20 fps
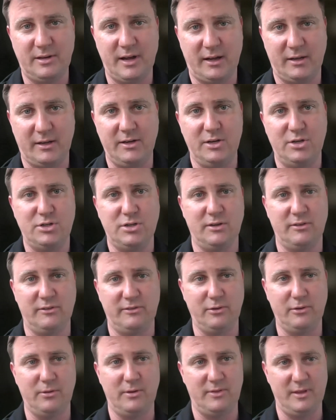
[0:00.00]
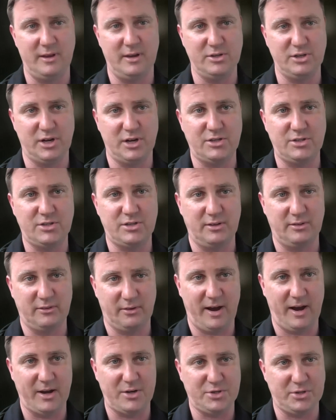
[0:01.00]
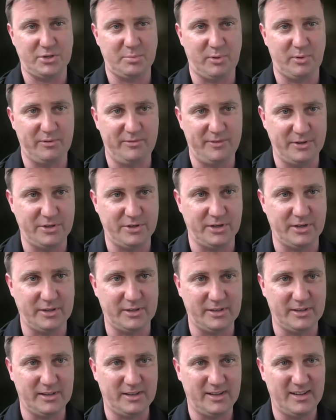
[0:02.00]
technicians doing the injections are actually proficient.